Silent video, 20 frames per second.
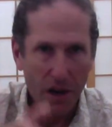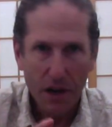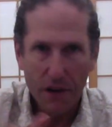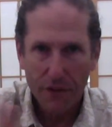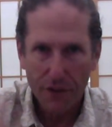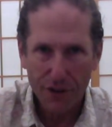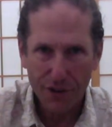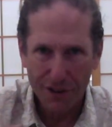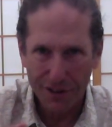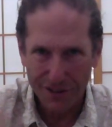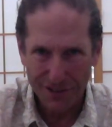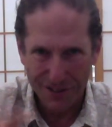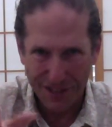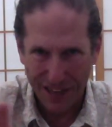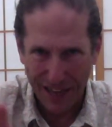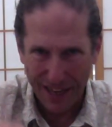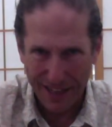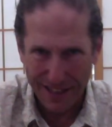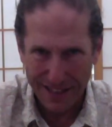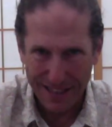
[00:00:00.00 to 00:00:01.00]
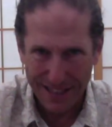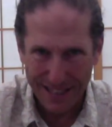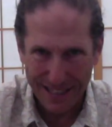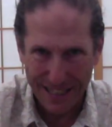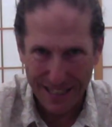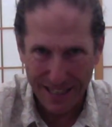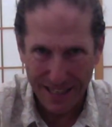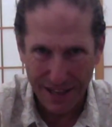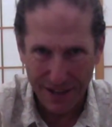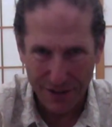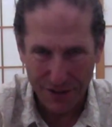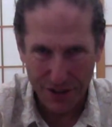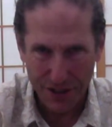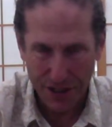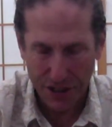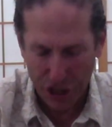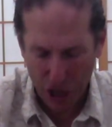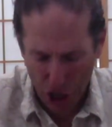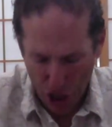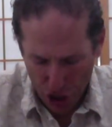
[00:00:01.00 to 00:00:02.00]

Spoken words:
for you to get into the details of this,